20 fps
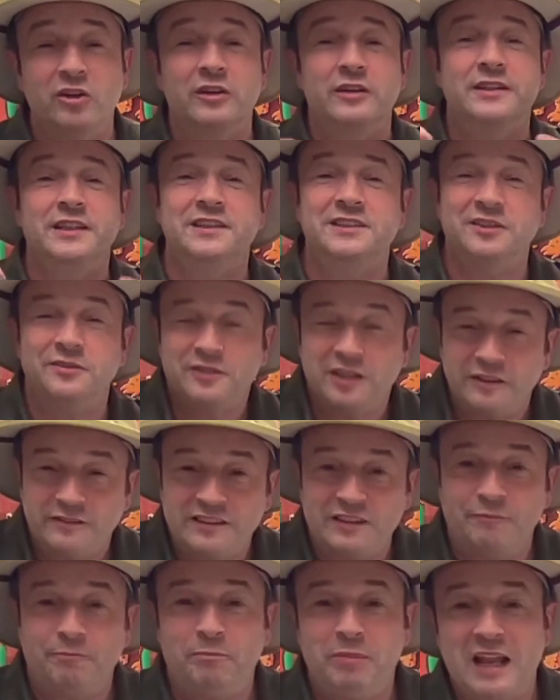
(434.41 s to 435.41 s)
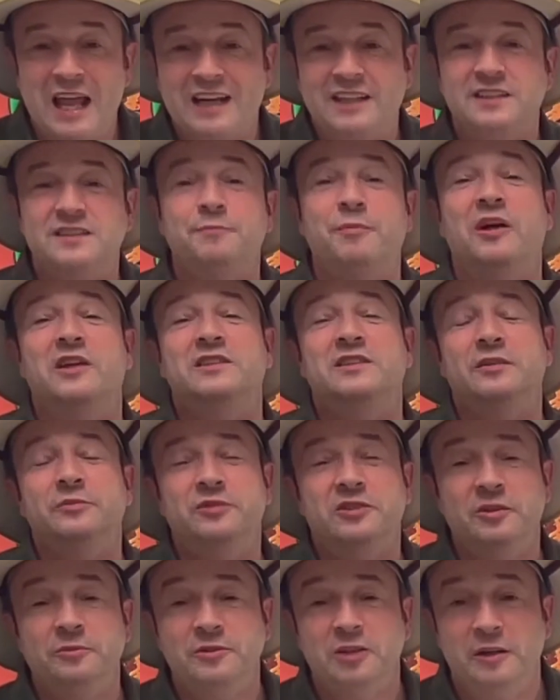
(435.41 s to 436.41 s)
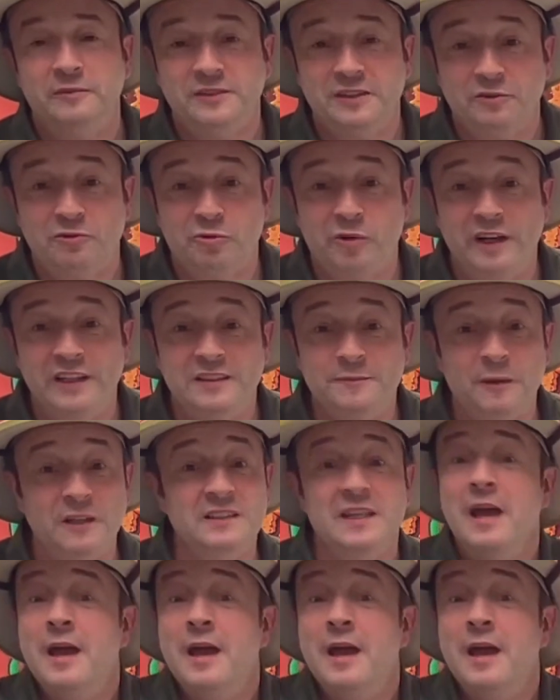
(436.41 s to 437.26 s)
They sometimes have black spots, they sometimes have grey spots.